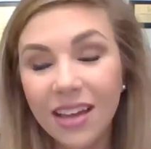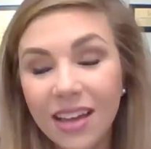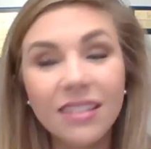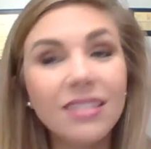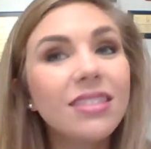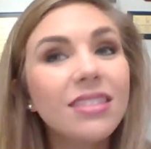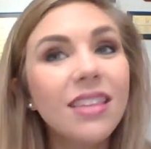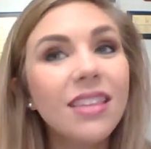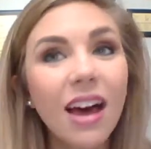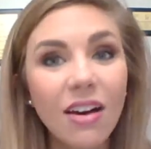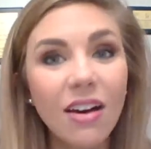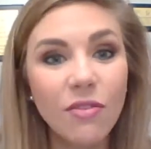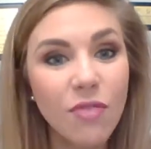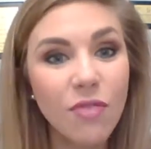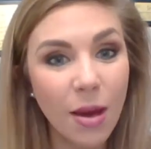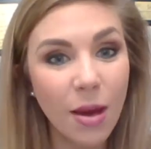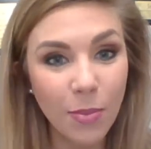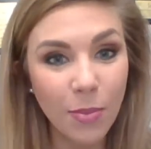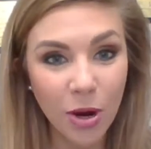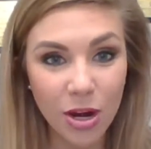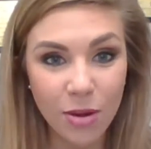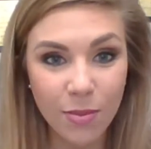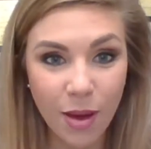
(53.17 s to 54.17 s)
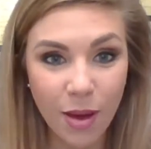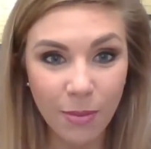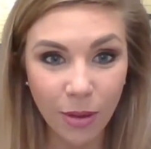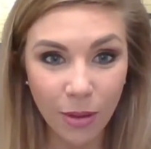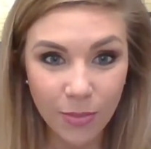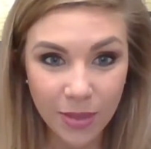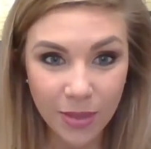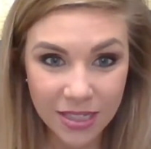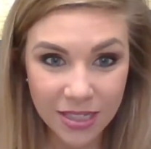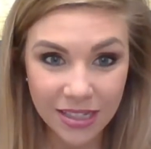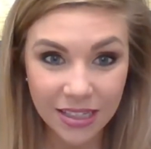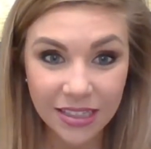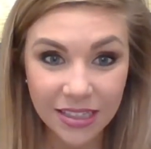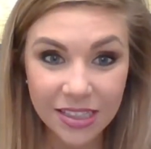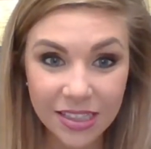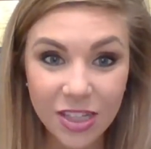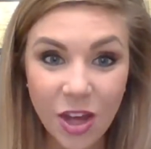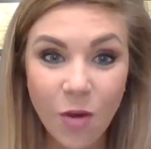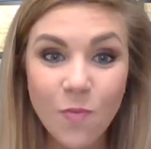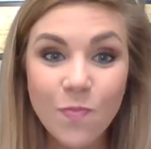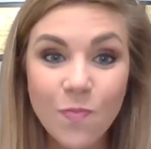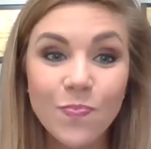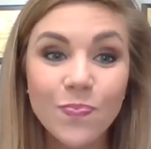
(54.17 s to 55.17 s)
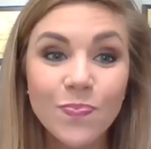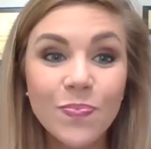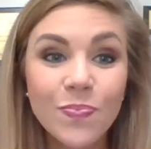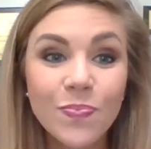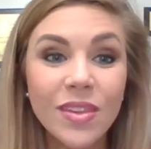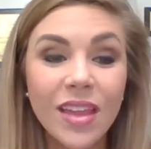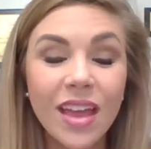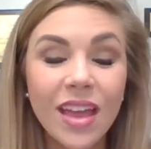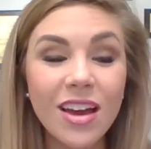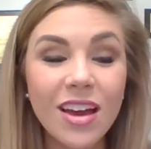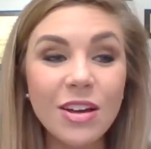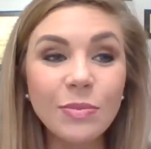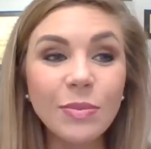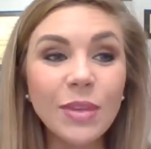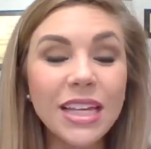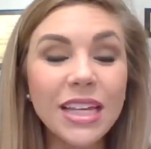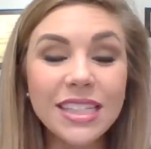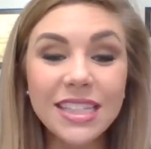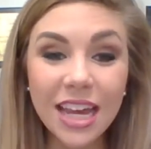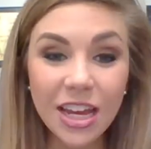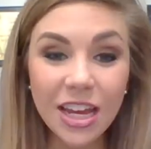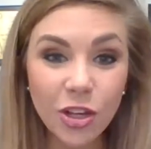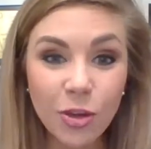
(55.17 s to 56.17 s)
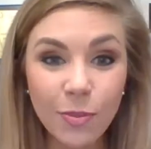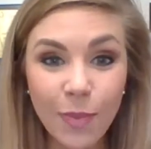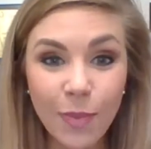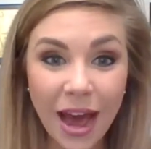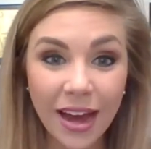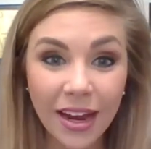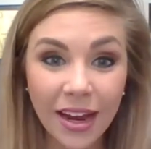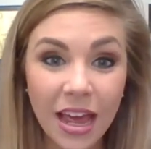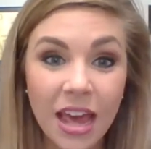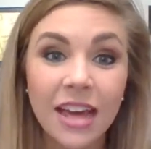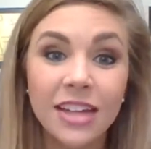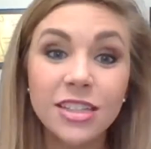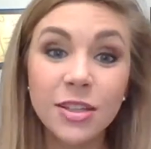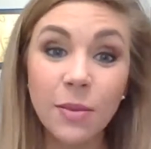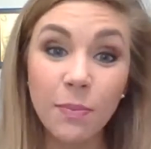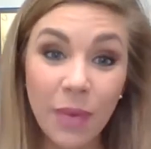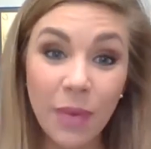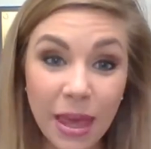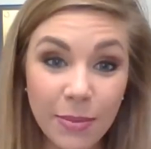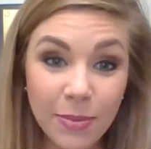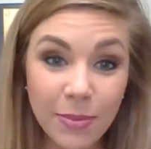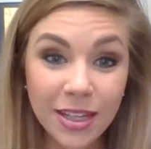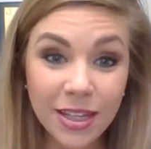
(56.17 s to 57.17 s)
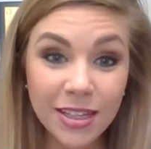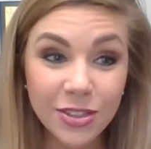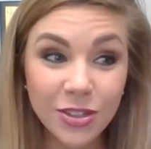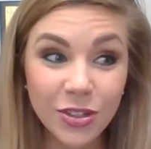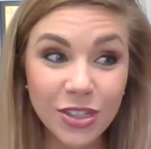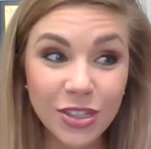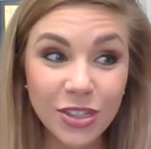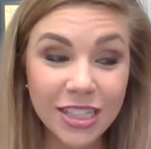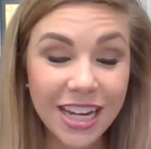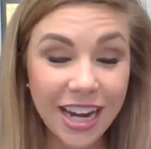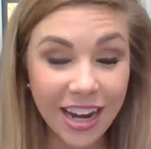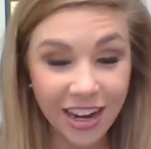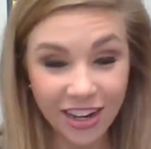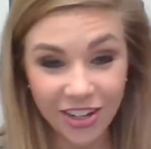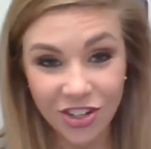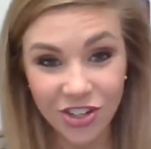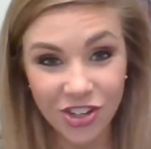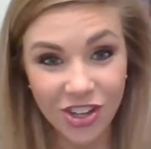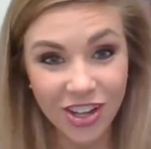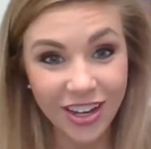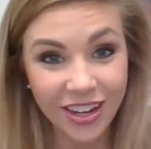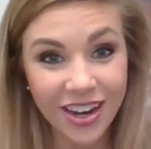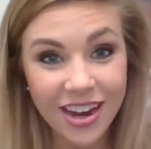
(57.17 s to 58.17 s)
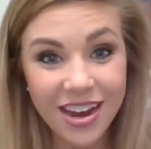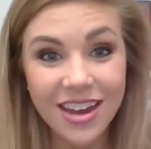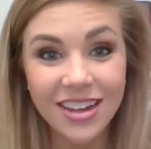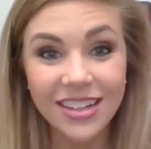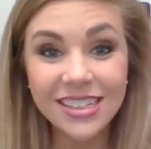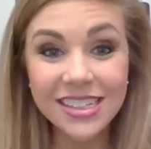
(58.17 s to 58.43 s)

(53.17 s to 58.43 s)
Love that part about my business. So let's take you back to baby consultant Angela.